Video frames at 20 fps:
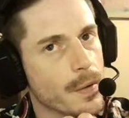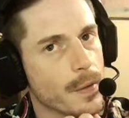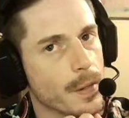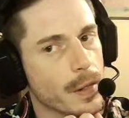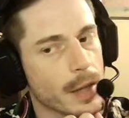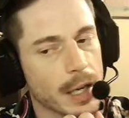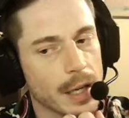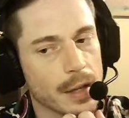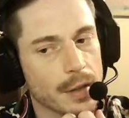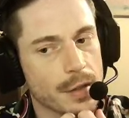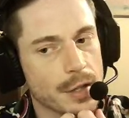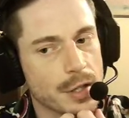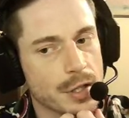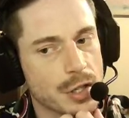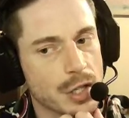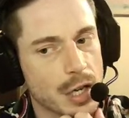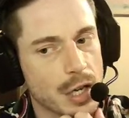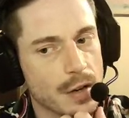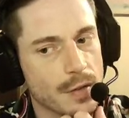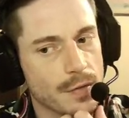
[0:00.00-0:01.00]
like the
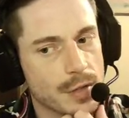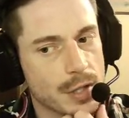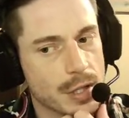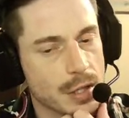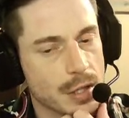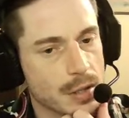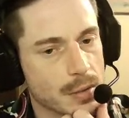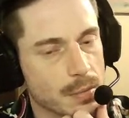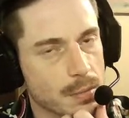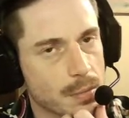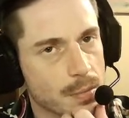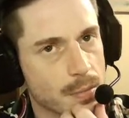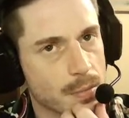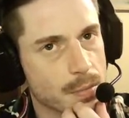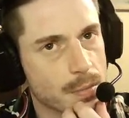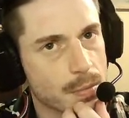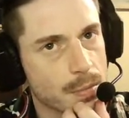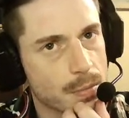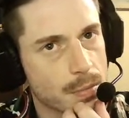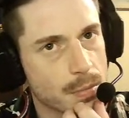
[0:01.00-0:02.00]
save system,
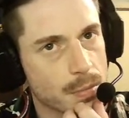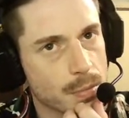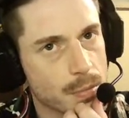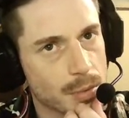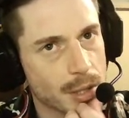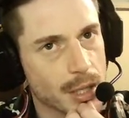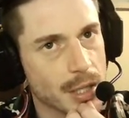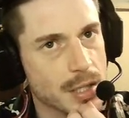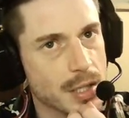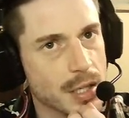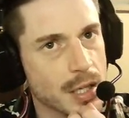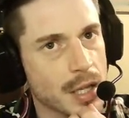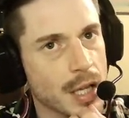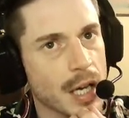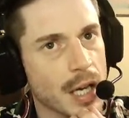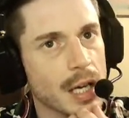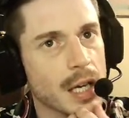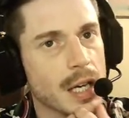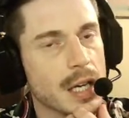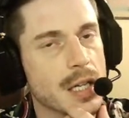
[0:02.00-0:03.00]
because in
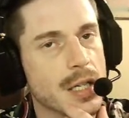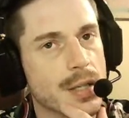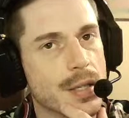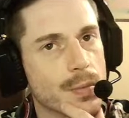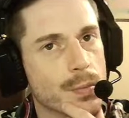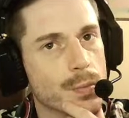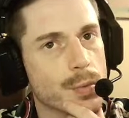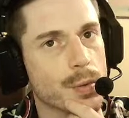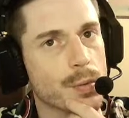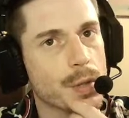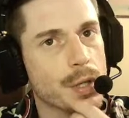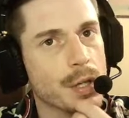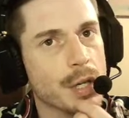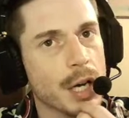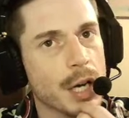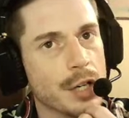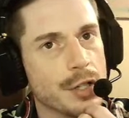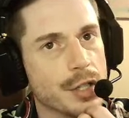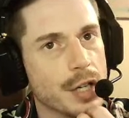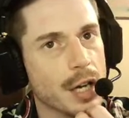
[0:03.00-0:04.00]
that case we wouldn't
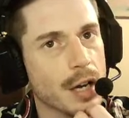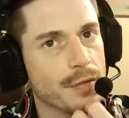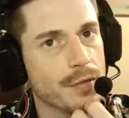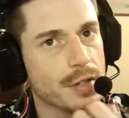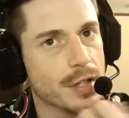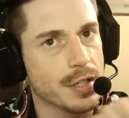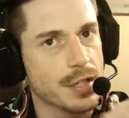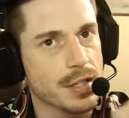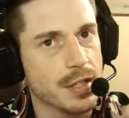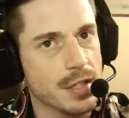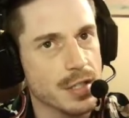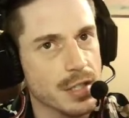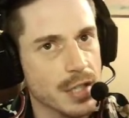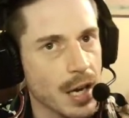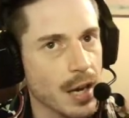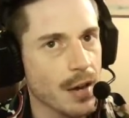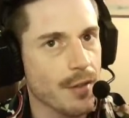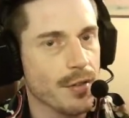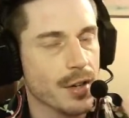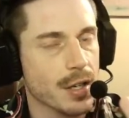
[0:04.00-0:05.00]
actually have to
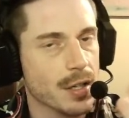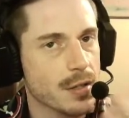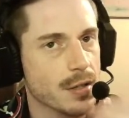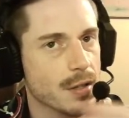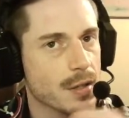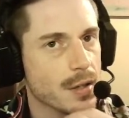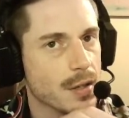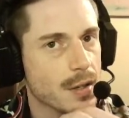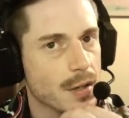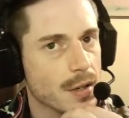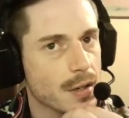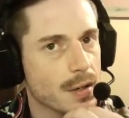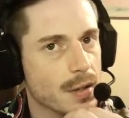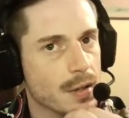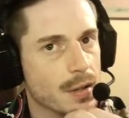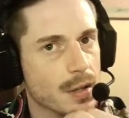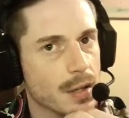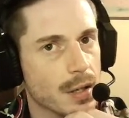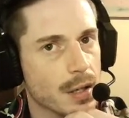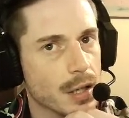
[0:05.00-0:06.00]
save it.
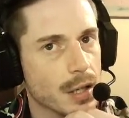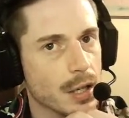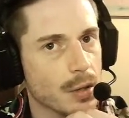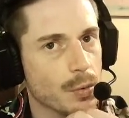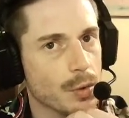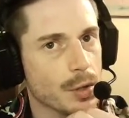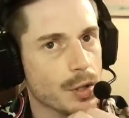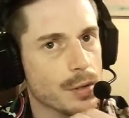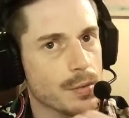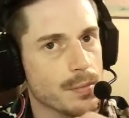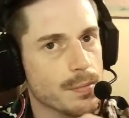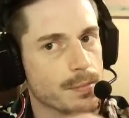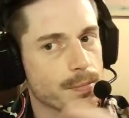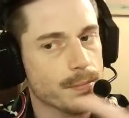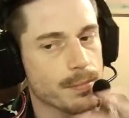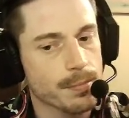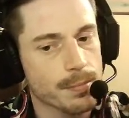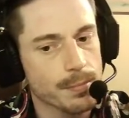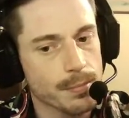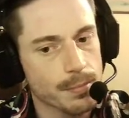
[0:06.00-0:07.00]
It would
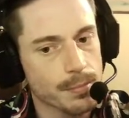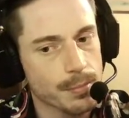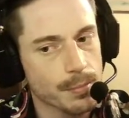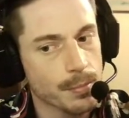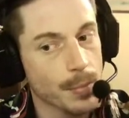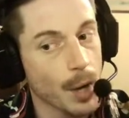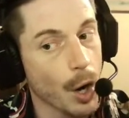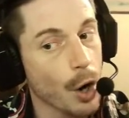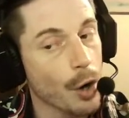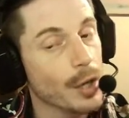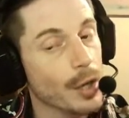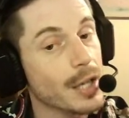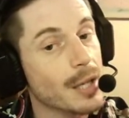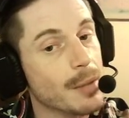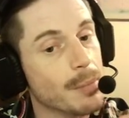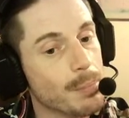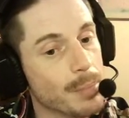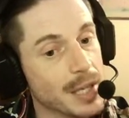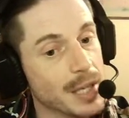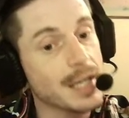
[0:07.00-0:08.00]
already
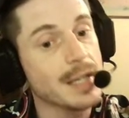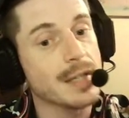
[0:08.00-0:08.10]
be